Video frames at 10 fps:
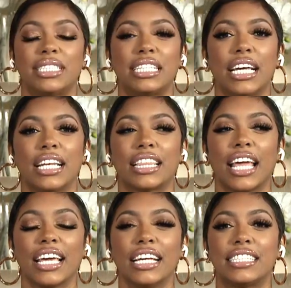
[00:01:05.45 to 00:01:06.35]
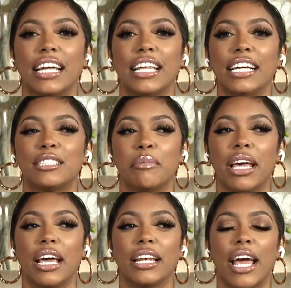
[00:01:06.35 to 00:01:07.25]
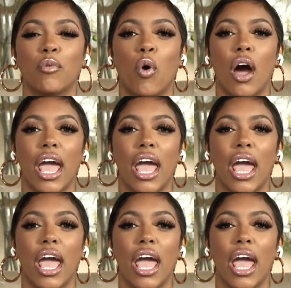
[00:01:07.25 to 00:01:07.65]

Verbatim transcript: see, You'd the thing that. is that these You'd men, they that. want